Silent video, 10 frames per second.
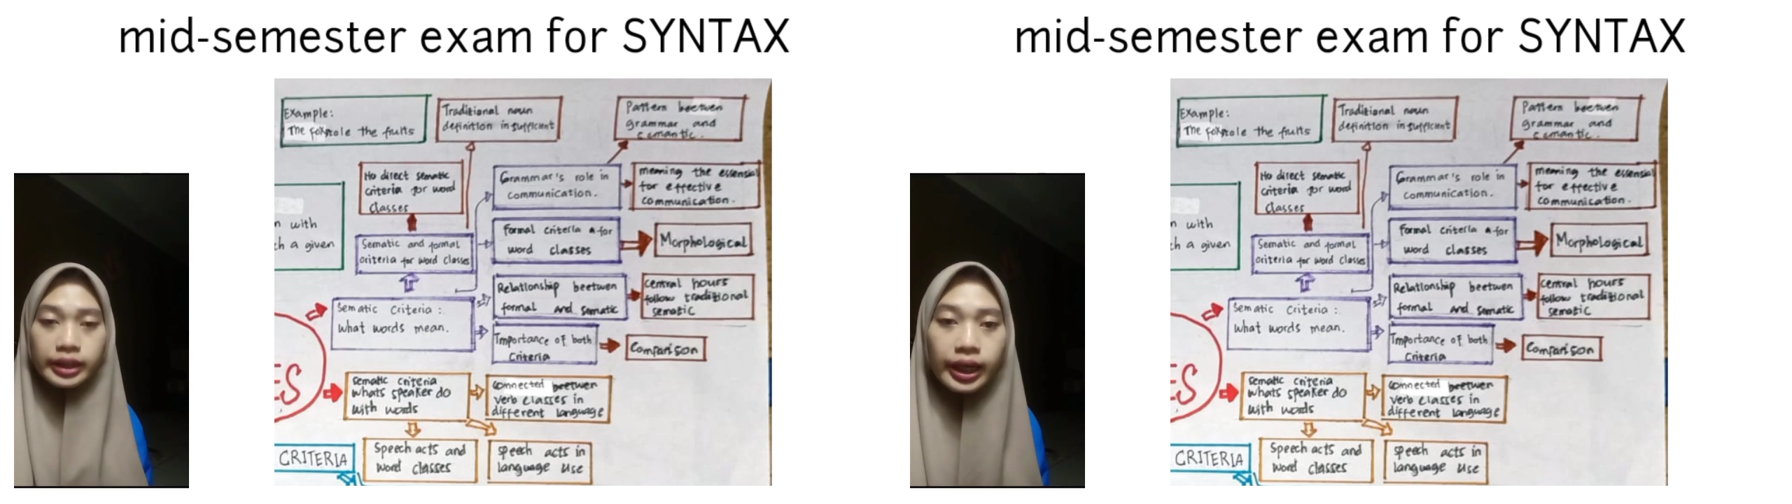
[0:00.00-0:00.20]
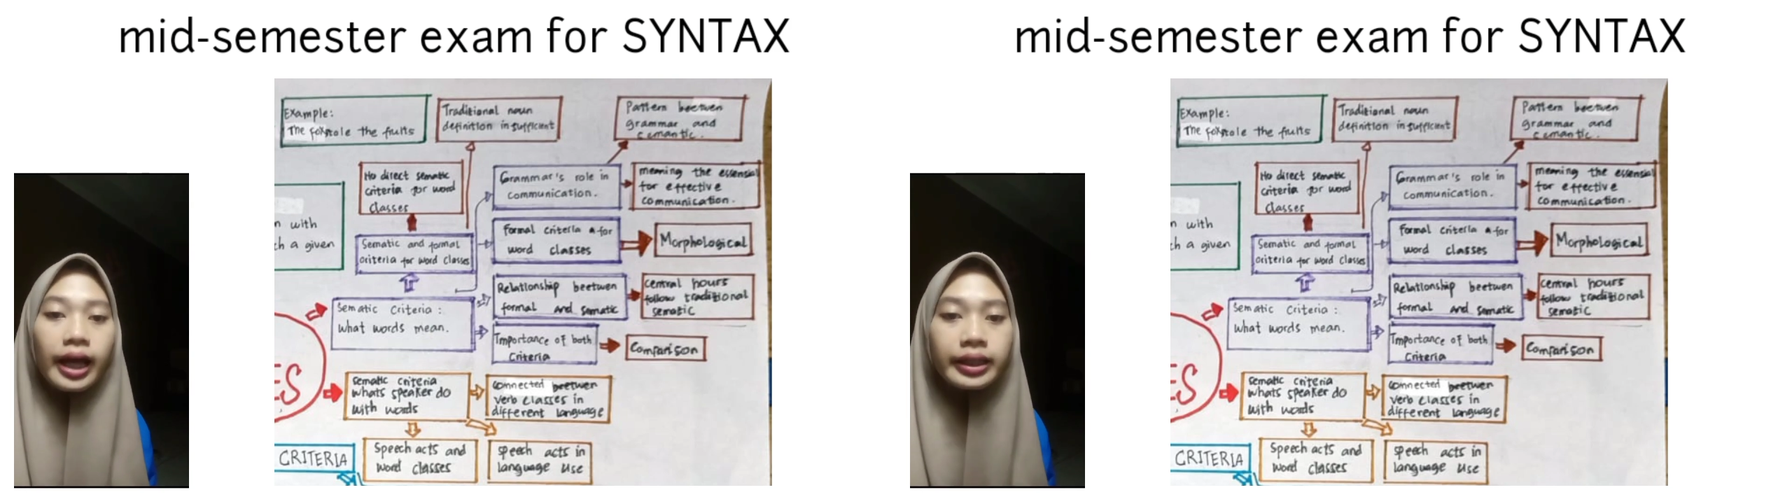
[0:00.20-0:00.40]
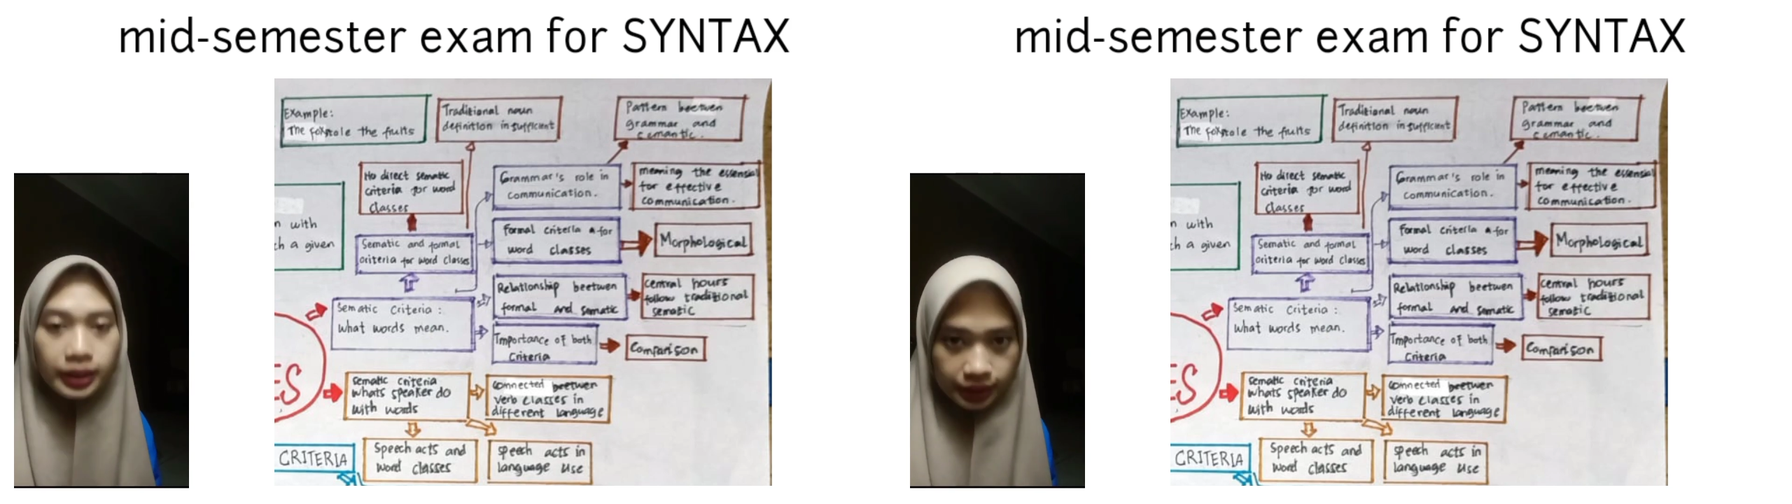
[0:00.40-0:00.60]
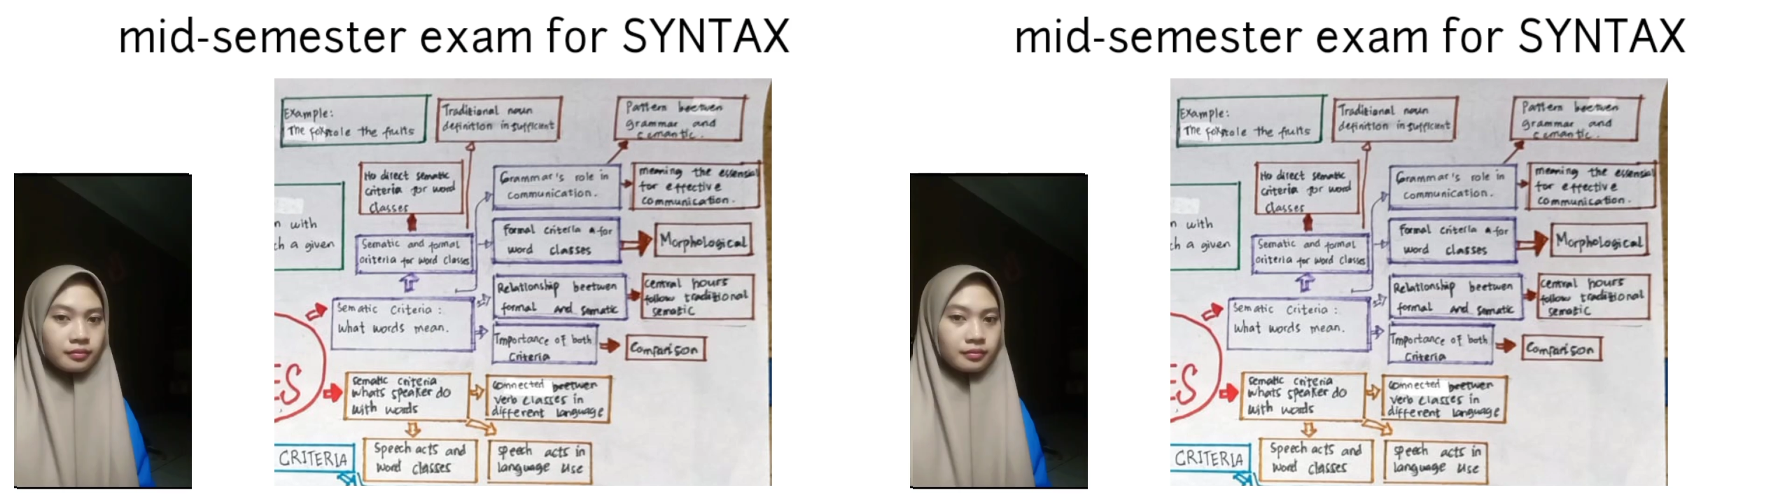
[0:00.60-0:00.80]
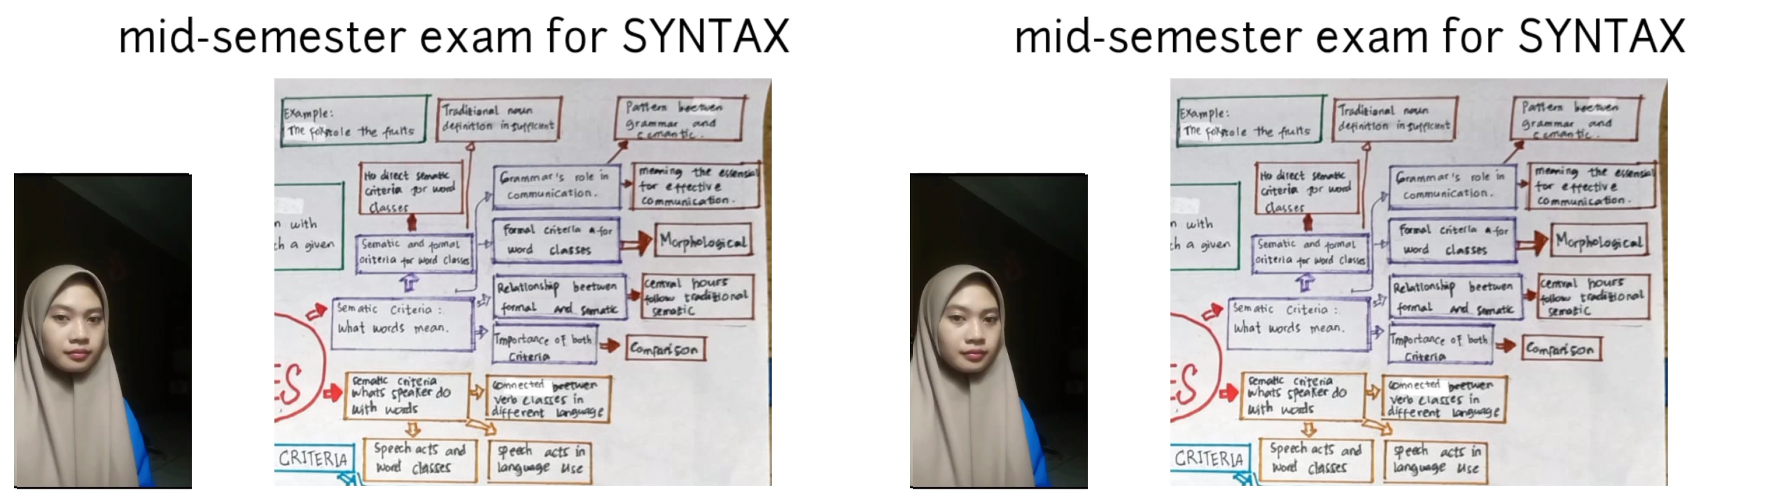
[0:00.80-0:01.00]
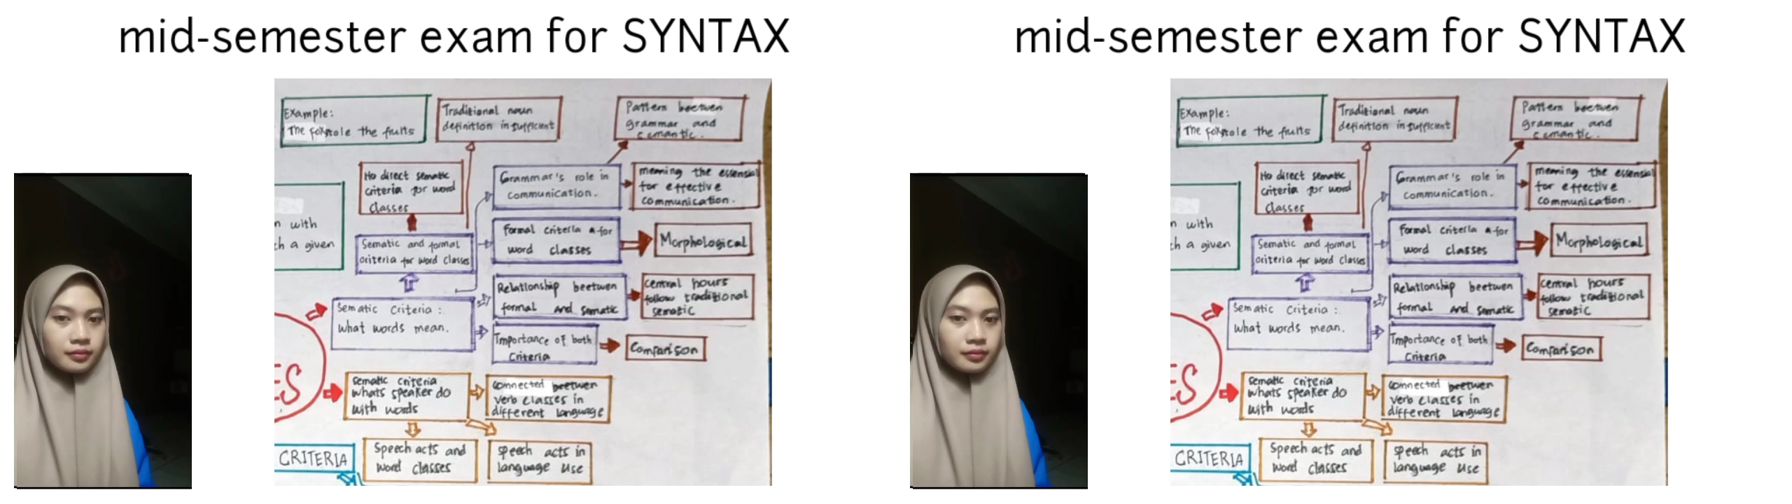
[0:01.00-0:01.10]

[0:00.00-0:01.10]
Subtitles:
analysis.